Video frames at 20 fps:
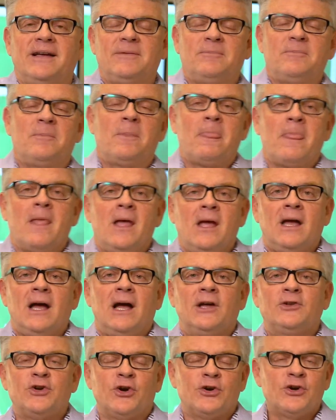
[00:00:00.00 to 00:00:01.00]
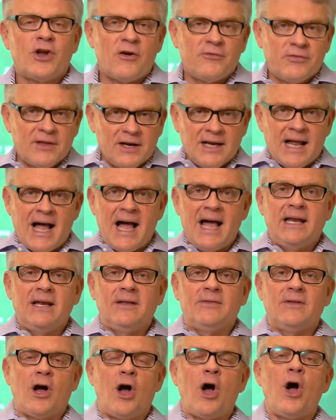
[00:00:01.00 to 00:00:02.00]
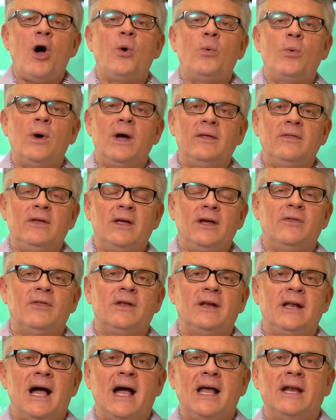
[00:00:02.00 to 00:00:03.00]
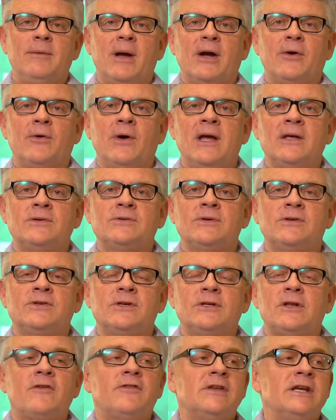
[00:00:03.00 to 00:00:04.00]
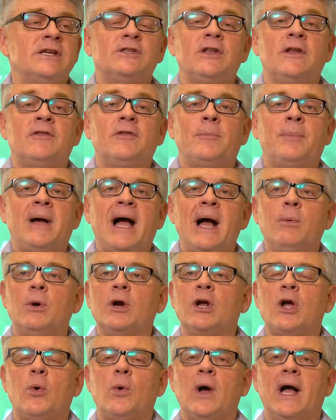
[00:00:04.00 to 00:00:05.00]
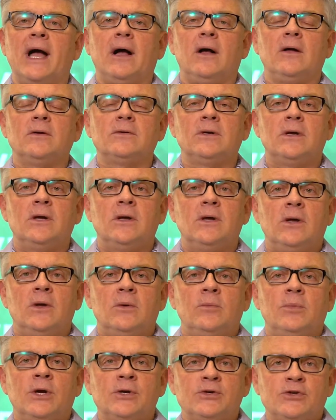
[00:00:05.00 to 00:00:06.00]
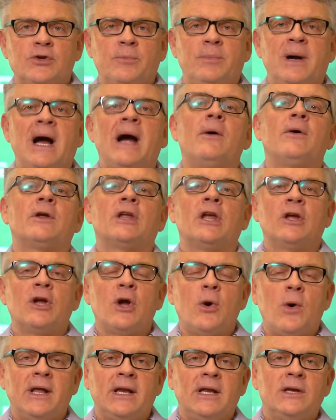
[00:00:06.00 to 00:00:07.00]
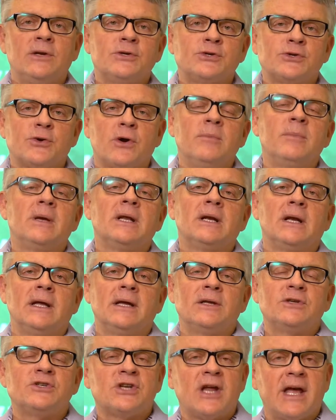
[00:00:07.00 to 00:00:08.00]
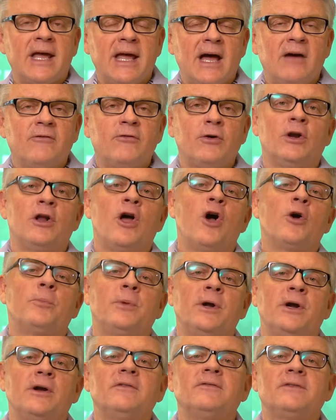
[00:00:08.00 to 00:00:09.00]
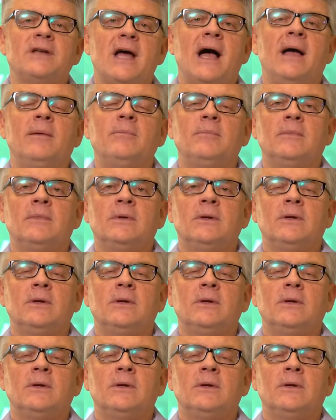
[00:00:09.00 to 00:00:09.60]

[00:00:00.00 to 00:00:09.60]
And I turned off the light in the hallway the other night and my grandson said, did the power go out? Because their power can go out indiscriminately and stay out for a long period of time.